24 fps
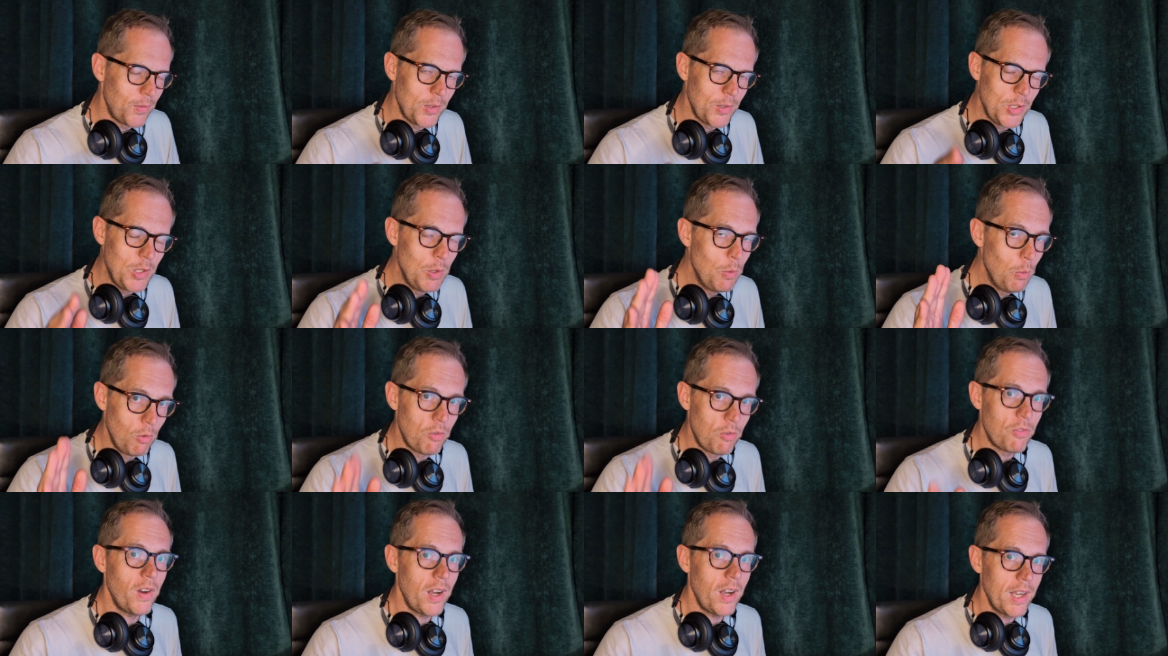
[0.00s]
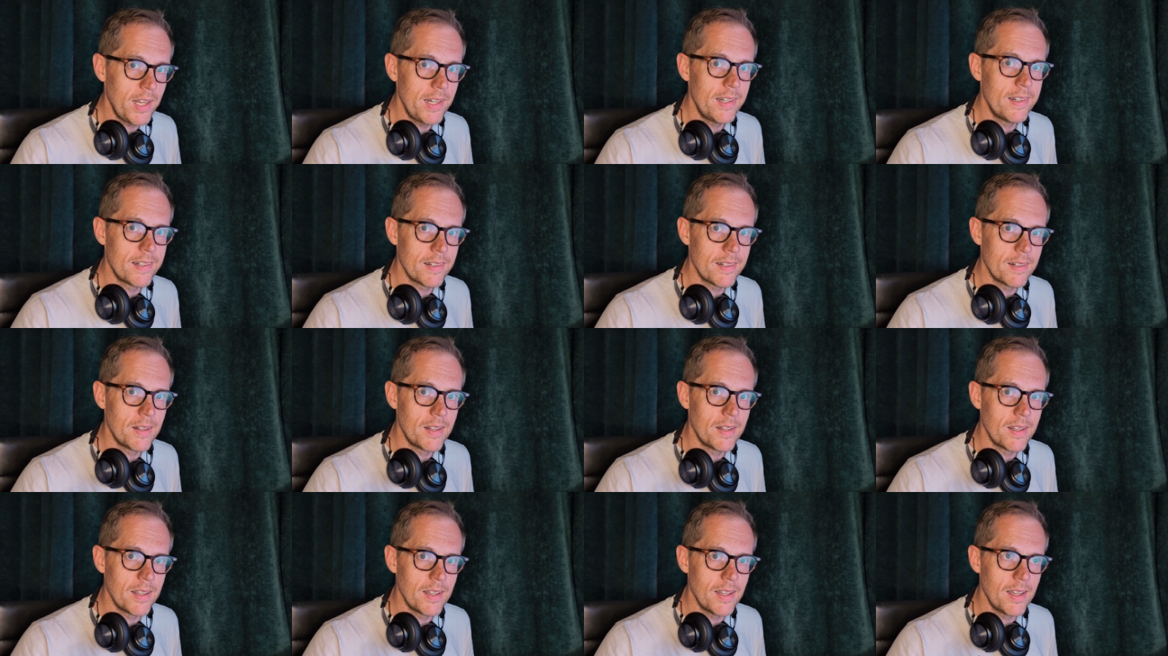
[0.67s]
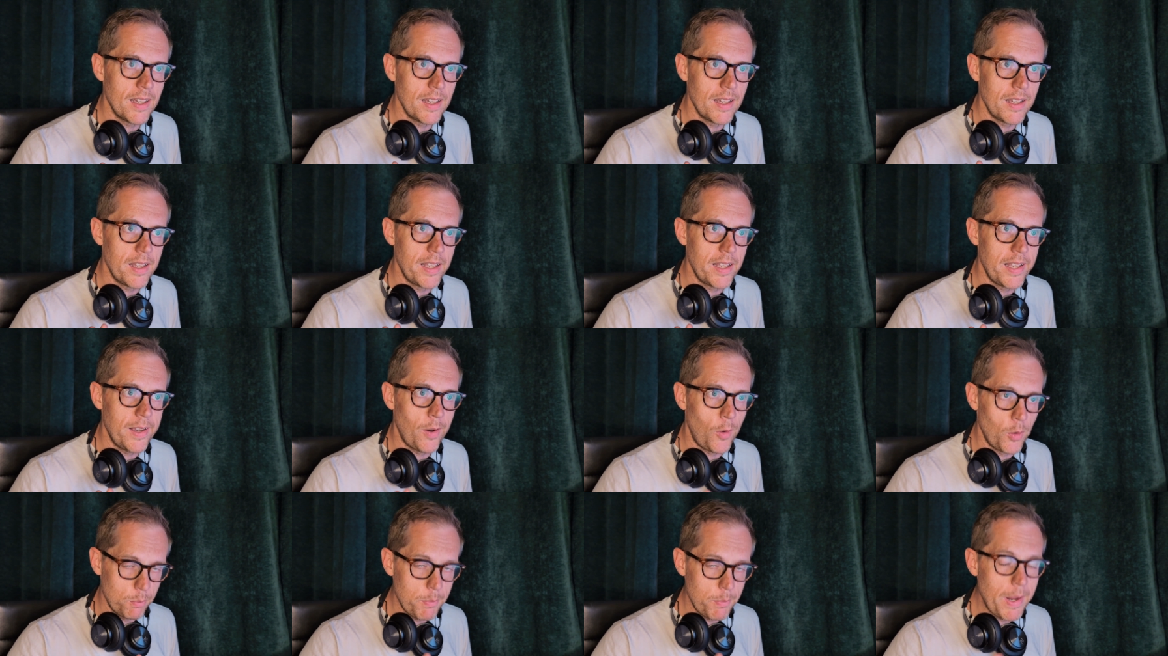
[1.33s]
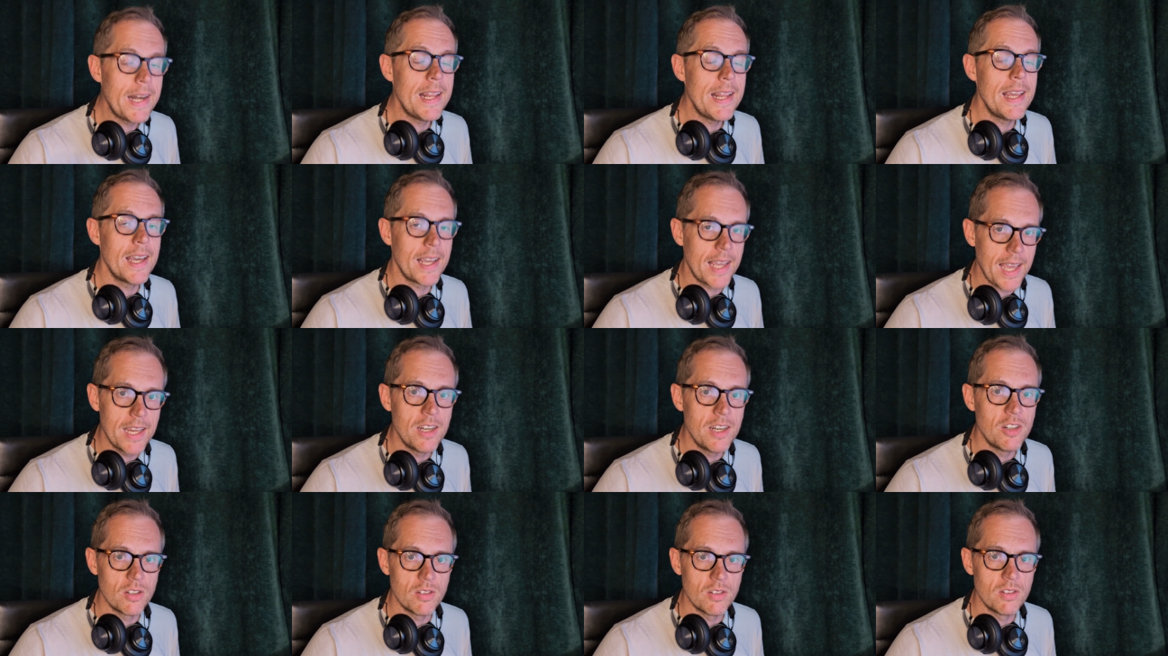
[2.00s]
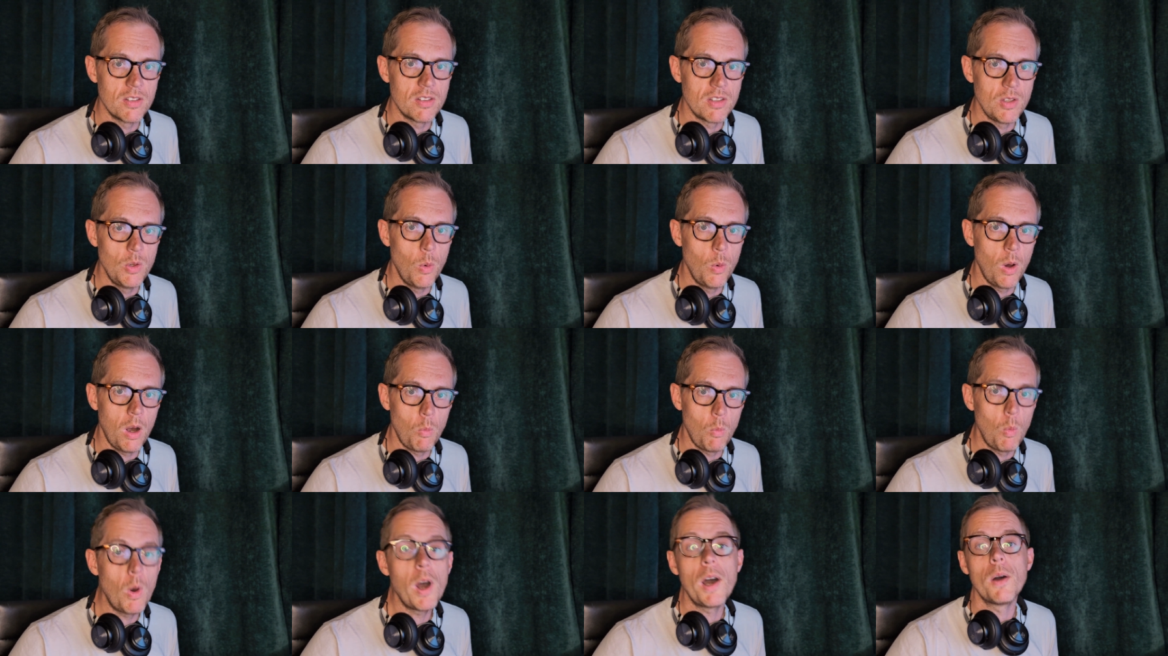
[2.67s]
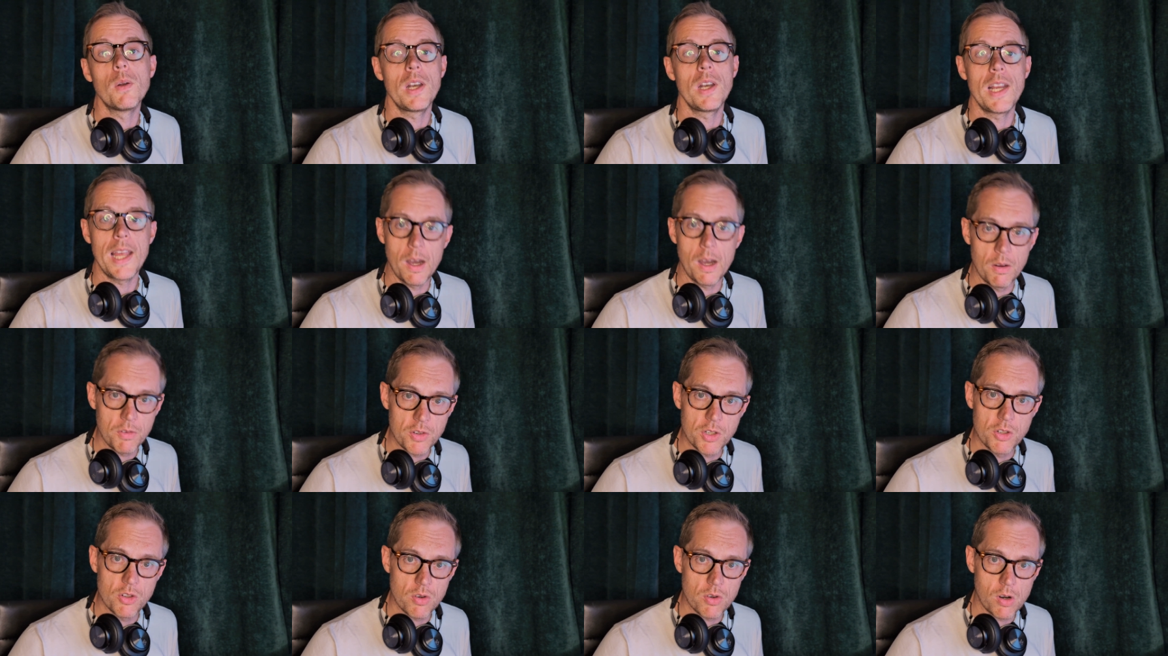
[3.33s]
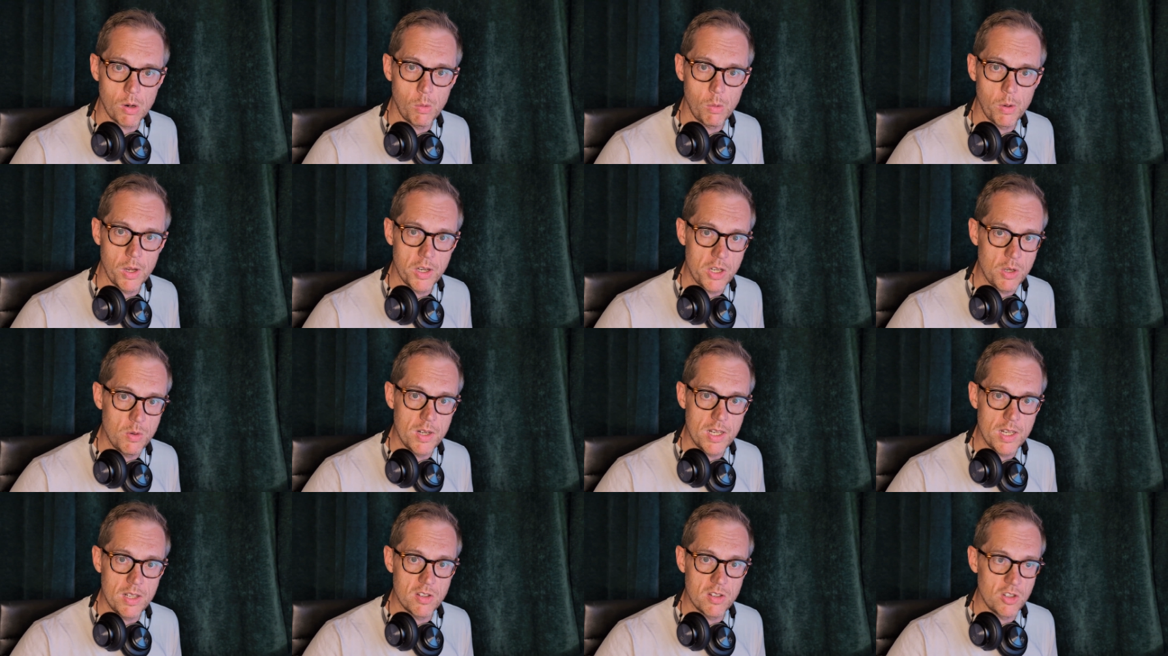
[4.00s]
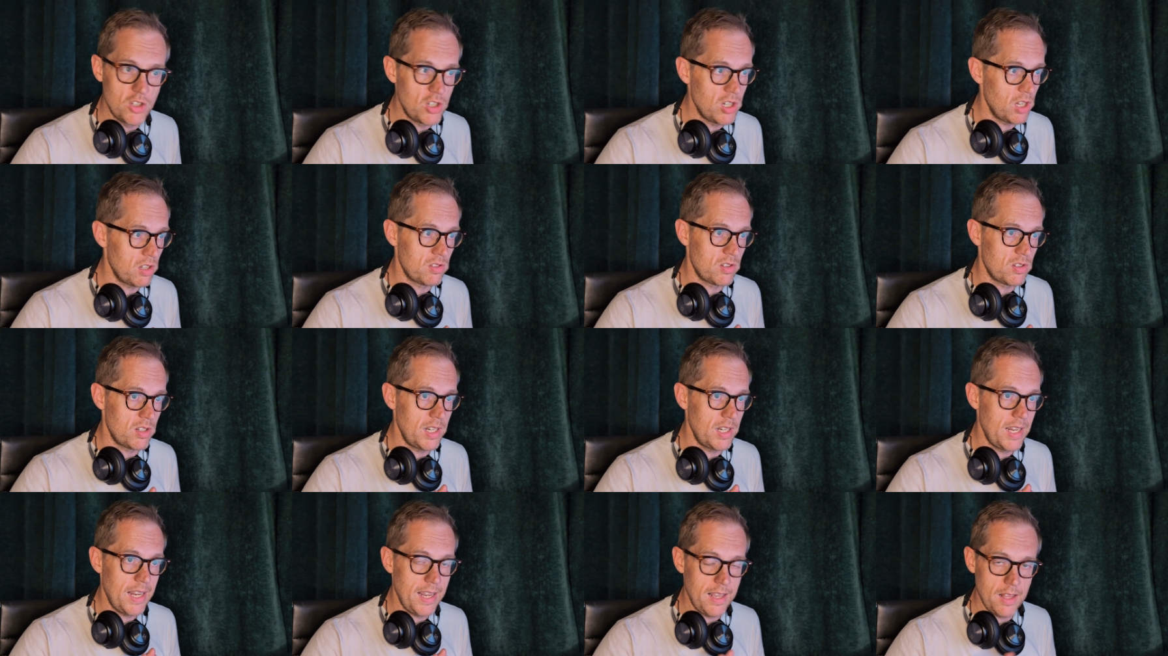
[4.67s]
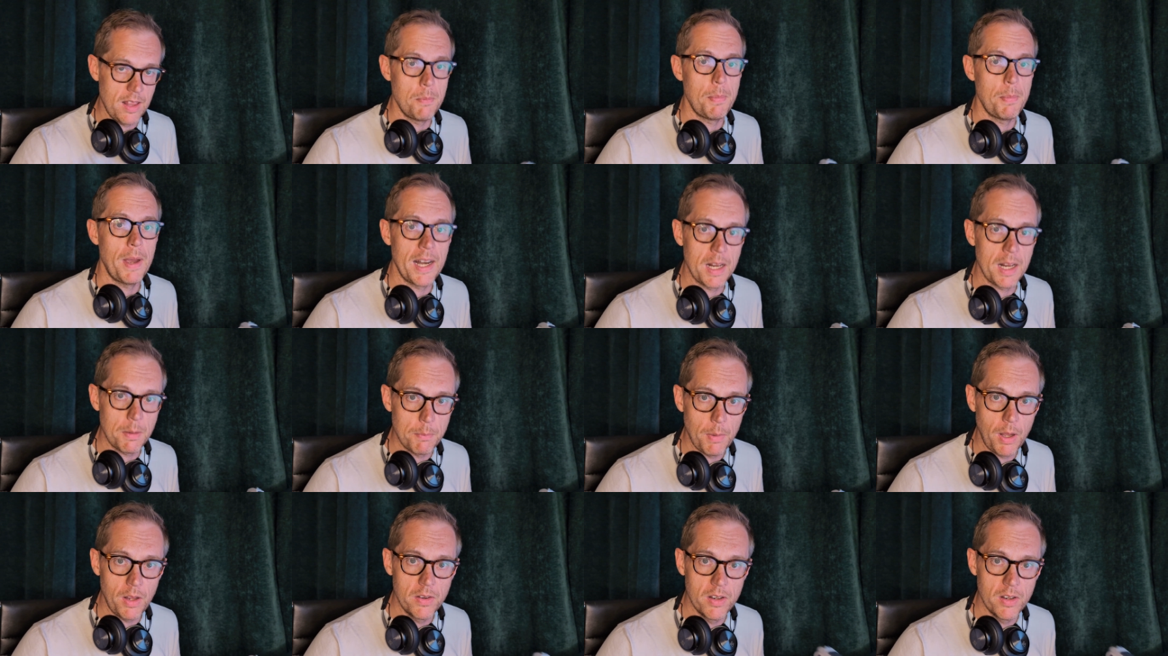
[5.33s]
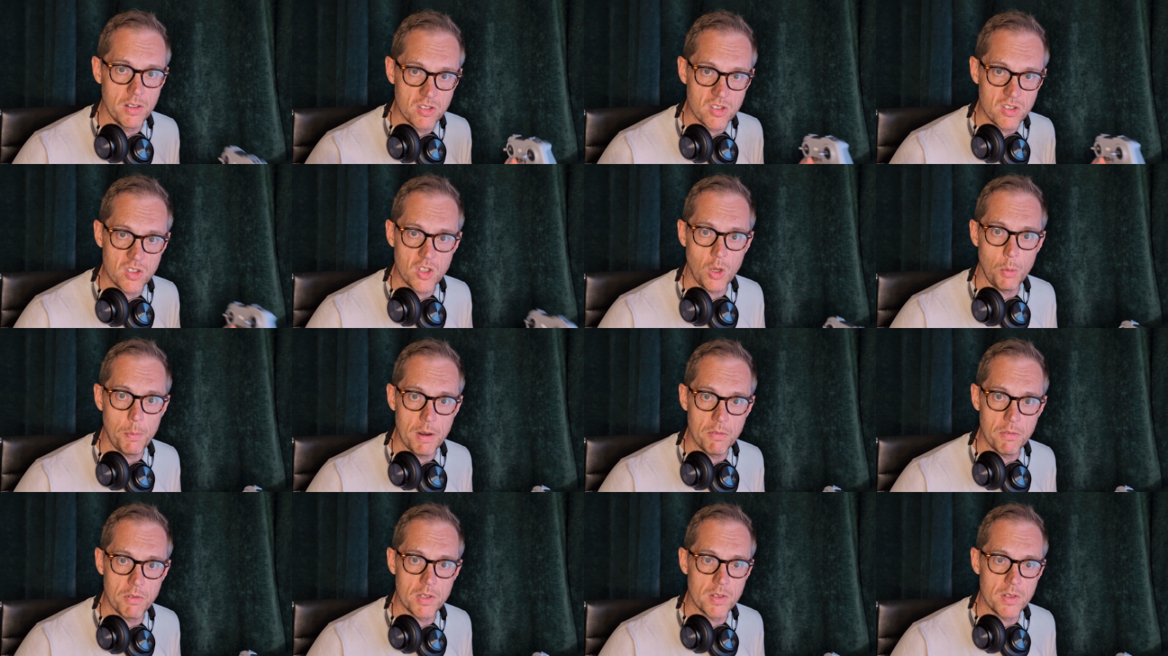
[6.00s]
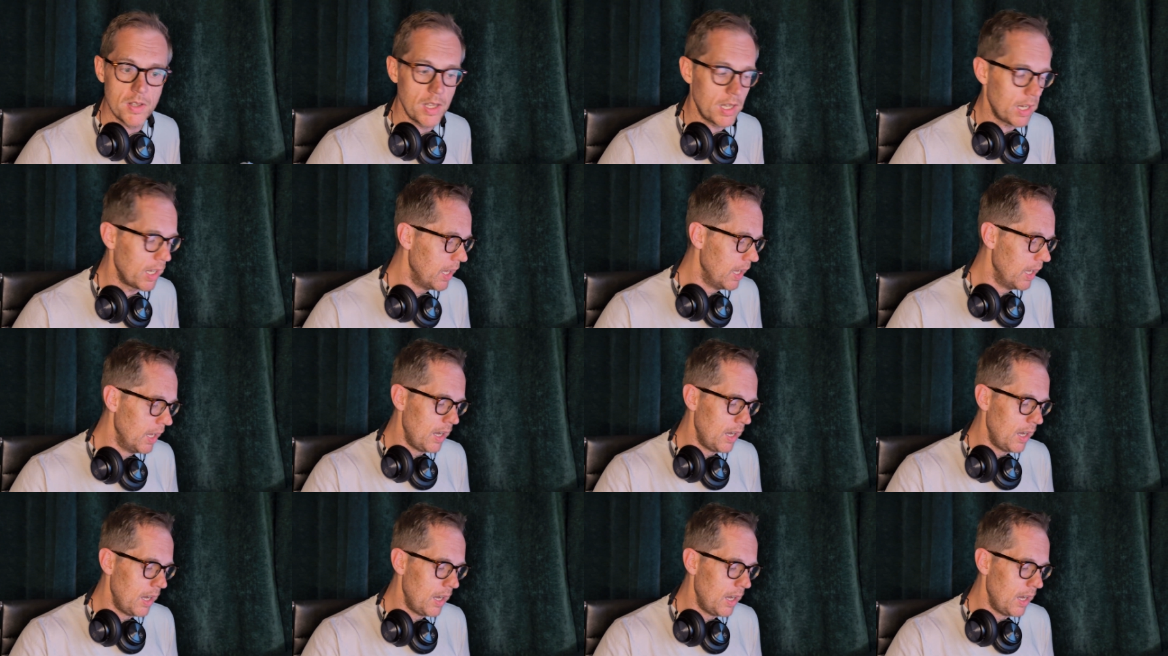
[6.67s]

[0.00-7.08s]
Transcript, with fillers: you will find on many occasions, you are wildly out of control and you need to just hit the panic button and stop everything.